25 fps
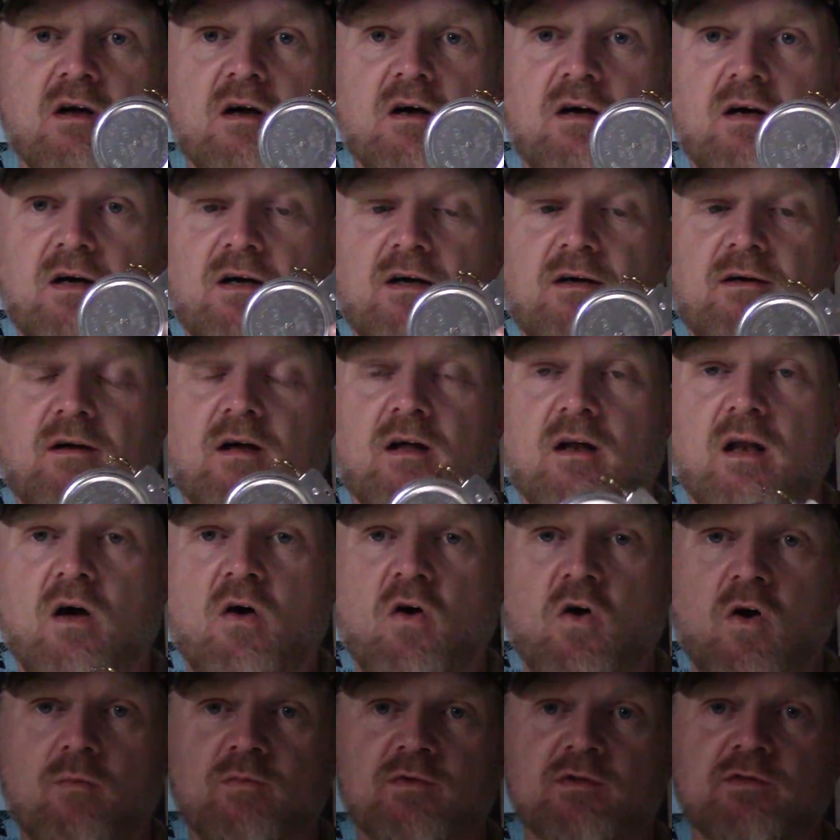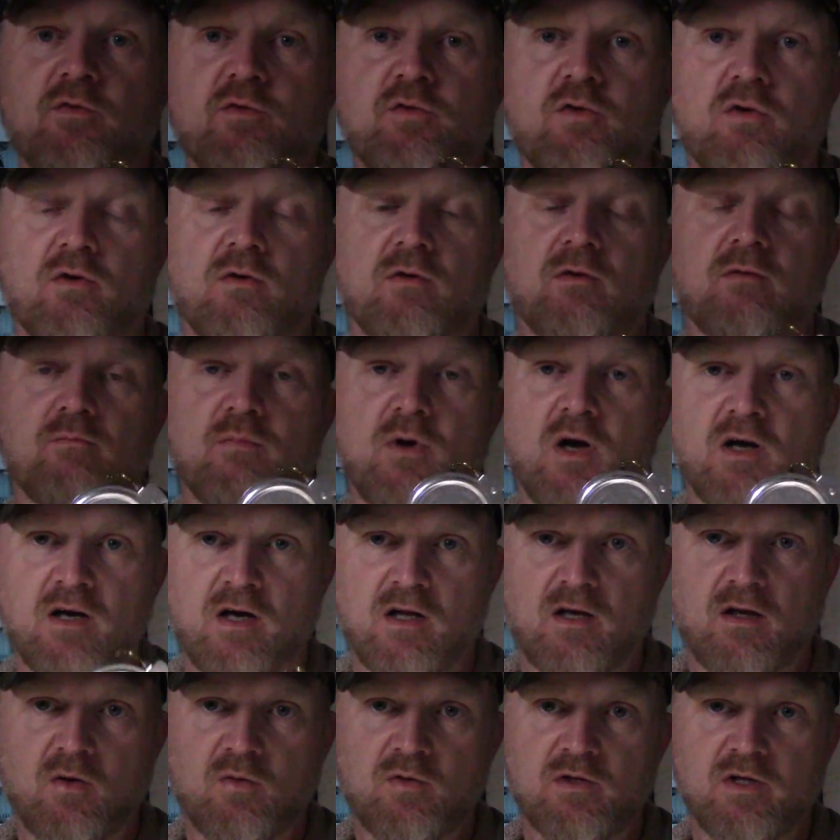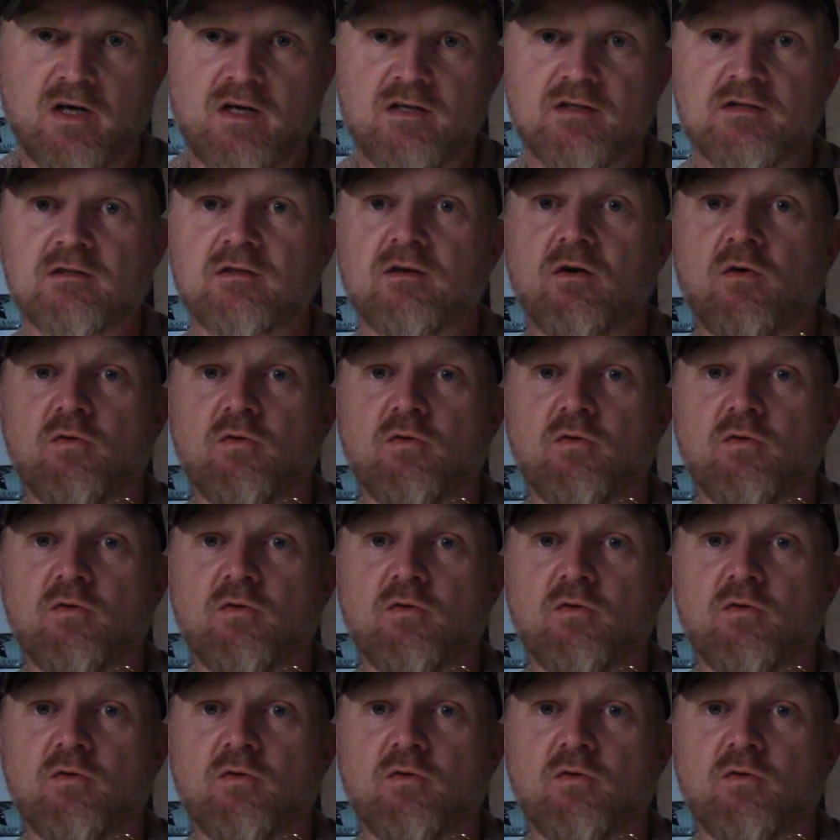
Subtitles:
alarms for your bug-out location